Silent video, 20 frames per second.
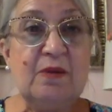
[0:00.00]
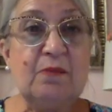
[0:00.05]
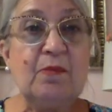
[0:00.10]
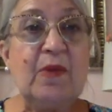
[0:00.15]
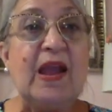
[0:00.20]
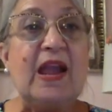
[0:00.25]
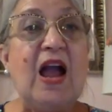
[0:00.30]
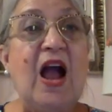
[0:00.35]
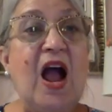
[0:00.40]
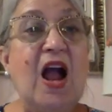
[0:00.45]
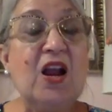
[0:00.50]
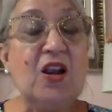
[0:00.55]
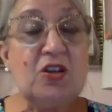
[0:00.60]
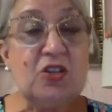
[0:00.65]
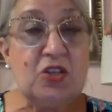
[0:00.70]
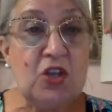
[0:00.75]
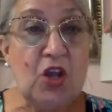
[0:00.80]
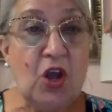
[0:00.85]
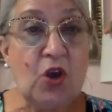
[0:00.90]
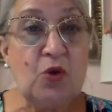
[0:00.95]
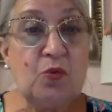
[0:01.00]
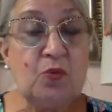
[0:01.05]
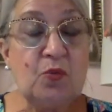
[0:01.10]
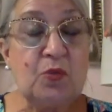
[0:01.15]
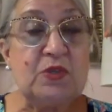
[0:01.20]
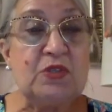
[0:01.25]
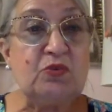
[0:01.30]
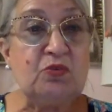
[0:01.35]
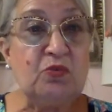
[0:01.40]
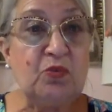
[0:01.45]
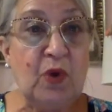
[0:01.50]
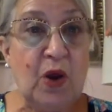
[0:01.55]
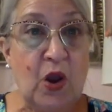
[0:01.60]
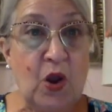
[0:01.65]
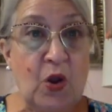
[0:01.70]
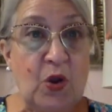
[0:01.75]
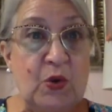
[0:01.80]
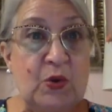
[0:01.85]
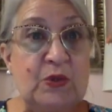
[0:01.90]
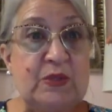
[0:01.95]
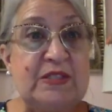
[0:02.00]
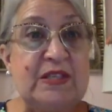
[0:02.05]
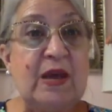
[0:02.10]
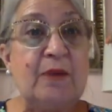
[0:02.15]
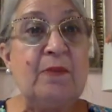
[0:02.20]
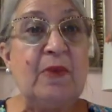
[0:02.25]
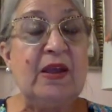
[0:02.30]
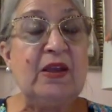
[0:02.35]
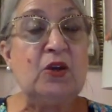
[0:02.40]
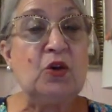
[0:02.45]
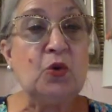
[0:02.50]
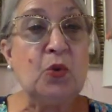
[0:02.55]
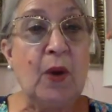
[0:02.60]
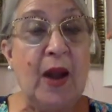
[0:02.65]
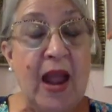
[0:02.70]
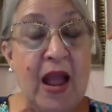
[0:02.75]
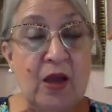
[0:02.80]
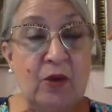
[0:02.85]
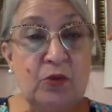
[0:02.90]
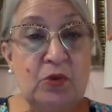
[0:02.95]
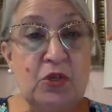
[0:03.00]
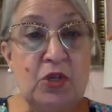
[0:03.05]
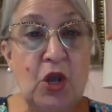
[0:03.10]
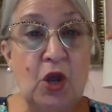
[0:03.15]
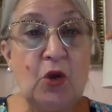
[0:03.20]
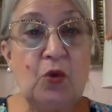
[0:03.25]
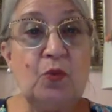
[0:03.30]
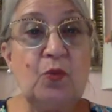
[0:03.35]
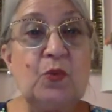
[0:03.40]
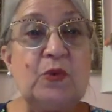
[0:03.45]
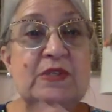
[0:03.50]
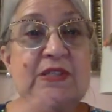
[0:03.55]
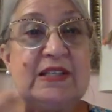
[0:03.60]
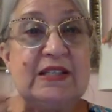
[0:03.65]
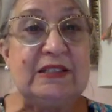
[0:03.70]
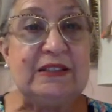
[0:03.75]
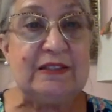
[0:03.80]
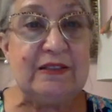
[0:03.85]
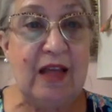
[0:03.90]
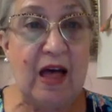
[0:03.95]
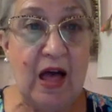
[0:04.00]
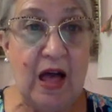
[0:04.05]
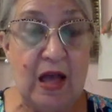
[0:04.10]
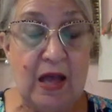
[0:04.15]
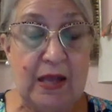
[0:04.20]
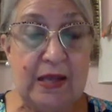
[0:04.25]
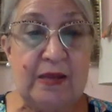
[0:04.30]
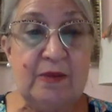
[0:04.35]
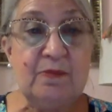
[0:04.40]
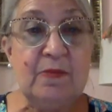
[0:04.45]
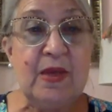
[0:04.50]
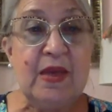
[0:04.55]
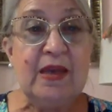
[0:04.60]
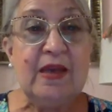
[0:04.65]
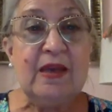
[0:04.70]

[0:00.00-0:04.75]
my heart note was rose, and my crown note was lime.